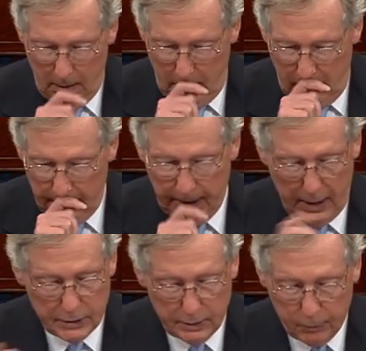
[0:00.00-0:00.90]

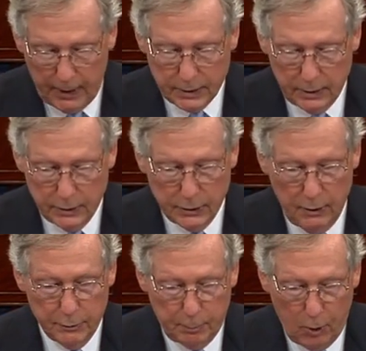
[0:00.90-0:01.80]
Yes, the president
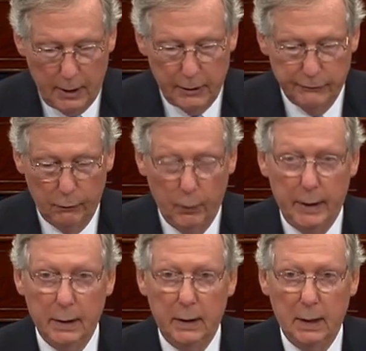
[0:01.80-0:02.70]
deserves praise for
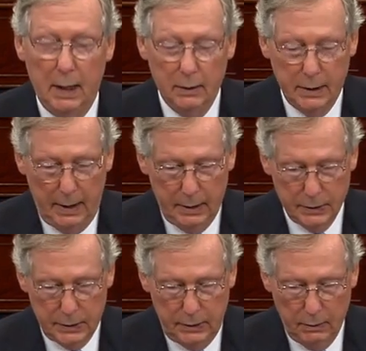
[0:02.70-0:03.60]
weakening Al-Qaeda's
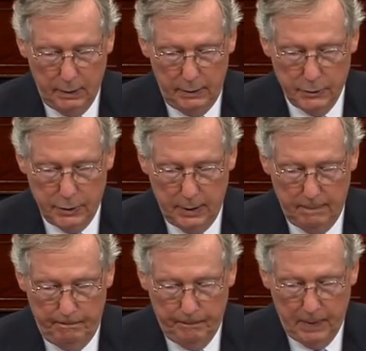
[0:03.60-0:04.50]
senior leadership,
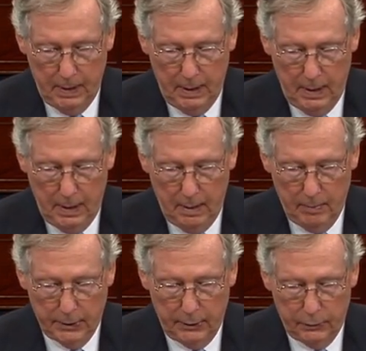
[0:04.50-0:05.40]

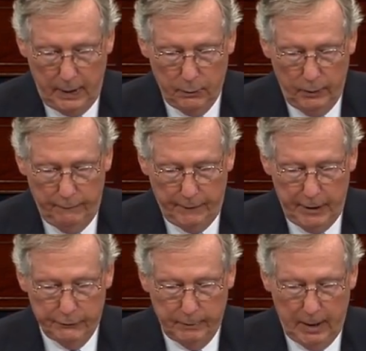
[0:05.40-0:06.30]
but the threat we
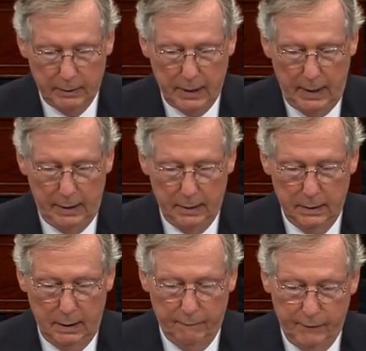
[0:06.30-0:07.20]
face from Al-Qaeda
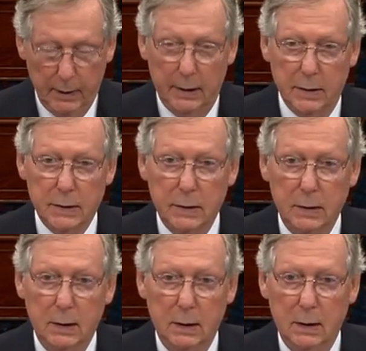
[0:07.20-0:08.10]
affiliates
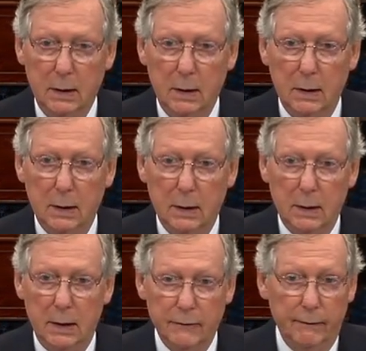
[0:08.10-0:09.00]

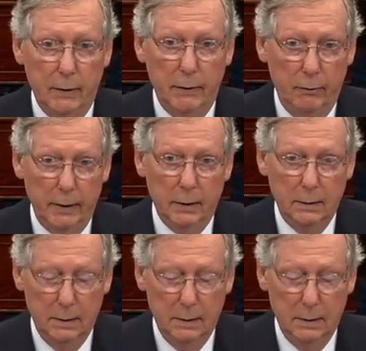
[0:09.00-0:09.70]
is very real.